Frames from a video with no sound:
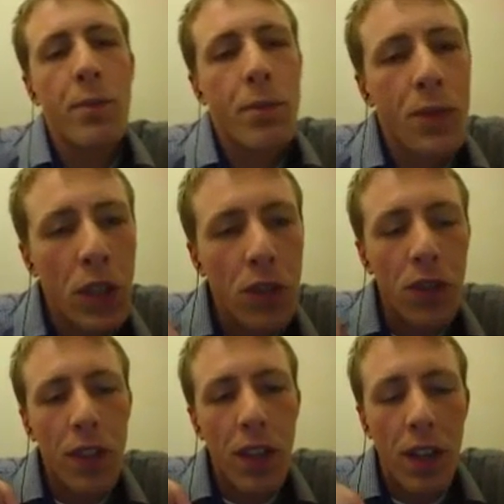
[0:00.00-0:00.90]

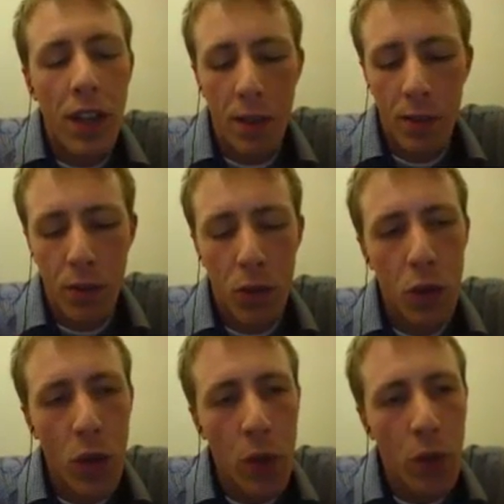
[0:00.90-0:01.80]
Just to
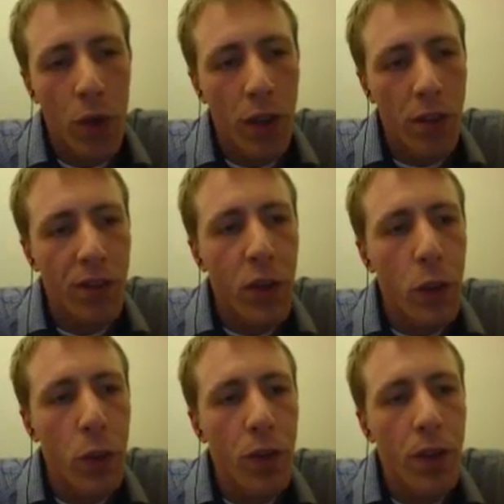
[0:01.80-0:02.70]
show you a
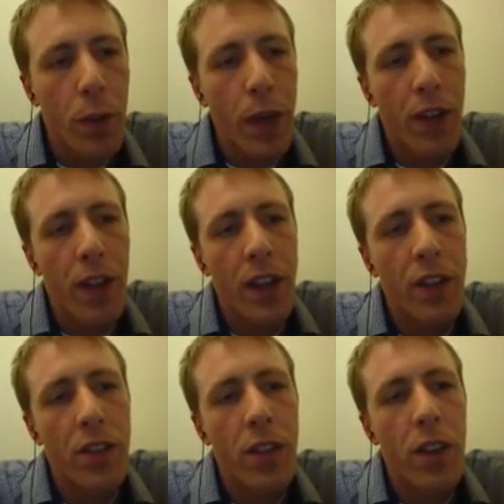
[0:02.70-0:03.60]
few quick
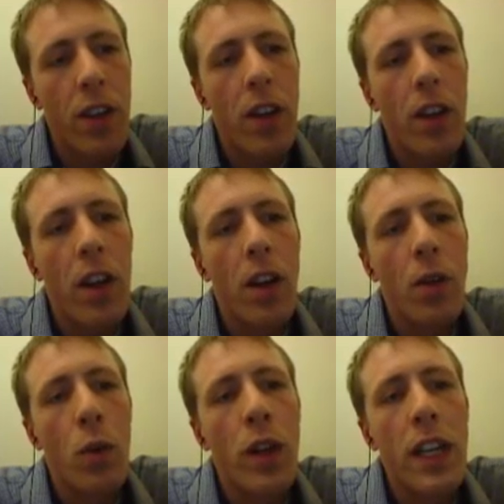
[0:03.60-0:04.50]
things
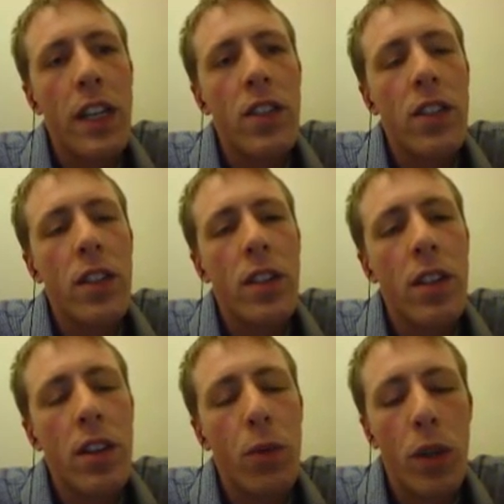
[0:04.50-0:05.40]
on what
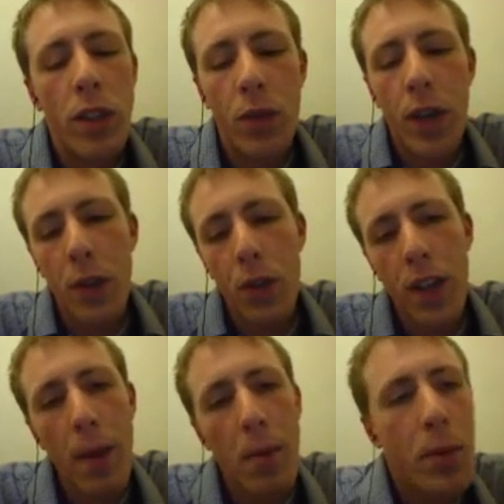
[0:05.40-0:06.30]
Gradle is
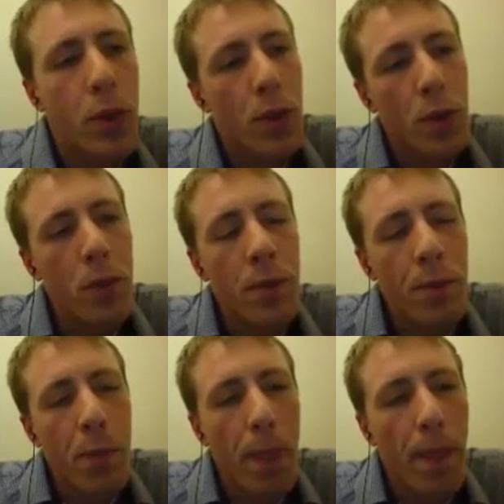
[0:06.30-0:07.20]
capable to do.
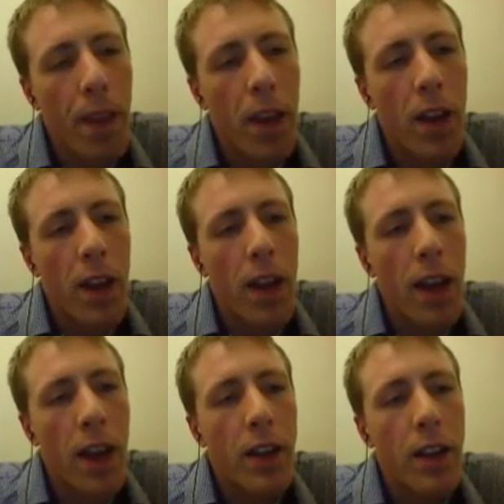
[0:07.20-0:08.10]

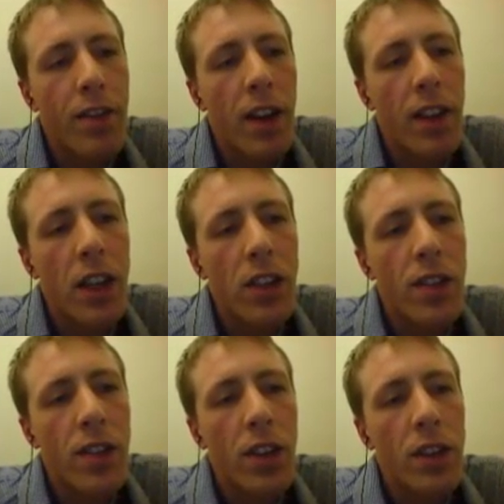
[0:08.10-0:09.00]
I defined these
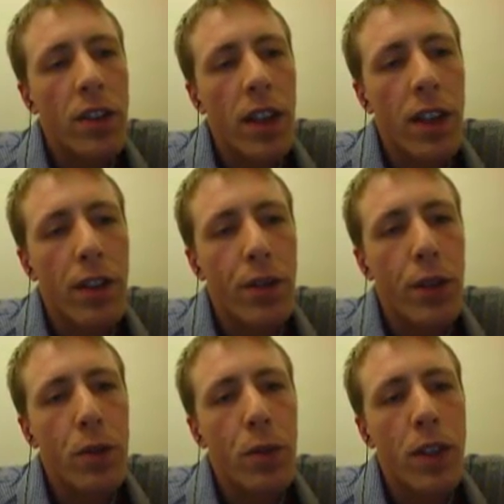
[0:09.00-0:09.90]
tasks, and the
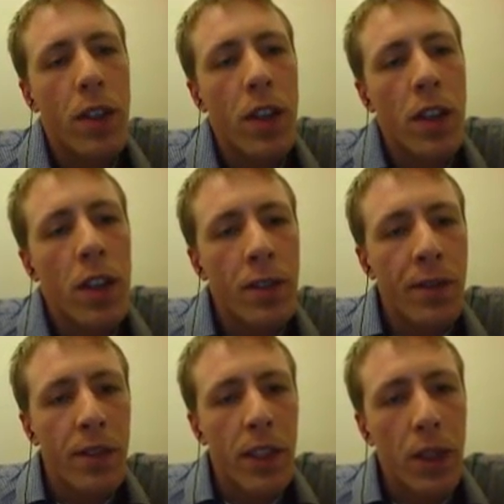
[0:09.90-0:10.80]
first one
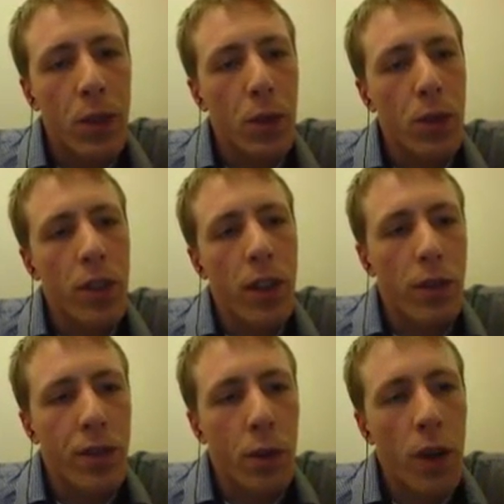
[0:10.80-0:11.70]
is called
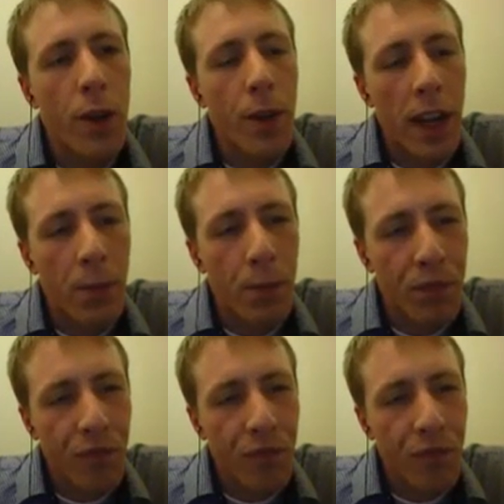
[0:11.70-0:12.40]
counter4, and